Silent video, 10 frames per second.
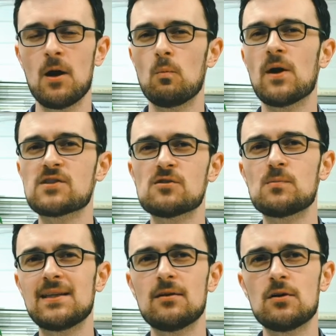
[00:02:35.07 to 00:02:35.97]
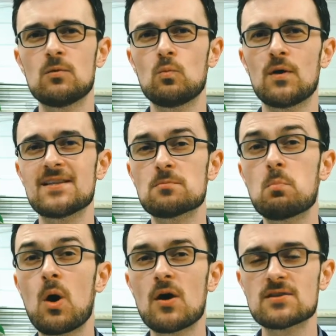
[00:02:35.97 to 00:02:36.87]
Why should we learn what is
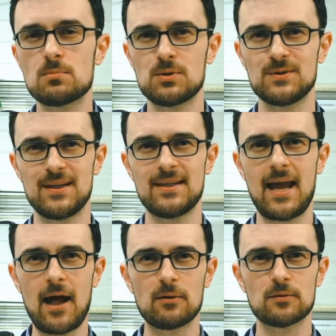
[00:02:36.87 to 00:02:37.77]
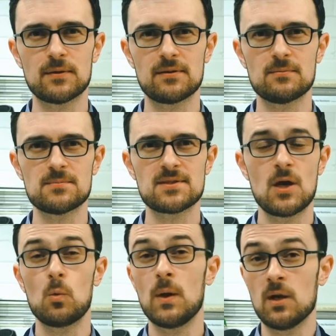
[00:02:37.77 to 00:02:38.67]
possible in algorithms
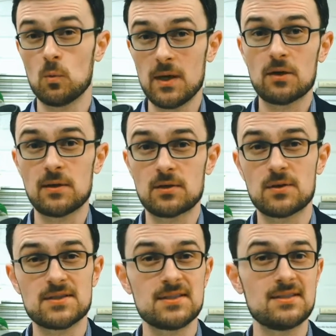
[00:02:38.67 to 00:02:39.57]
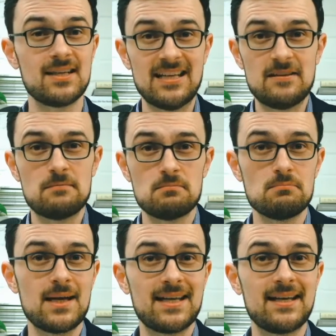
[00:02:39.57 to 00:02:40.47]
when we're interested in
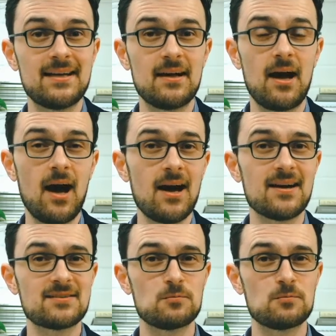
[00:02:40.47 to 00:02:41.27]
making art,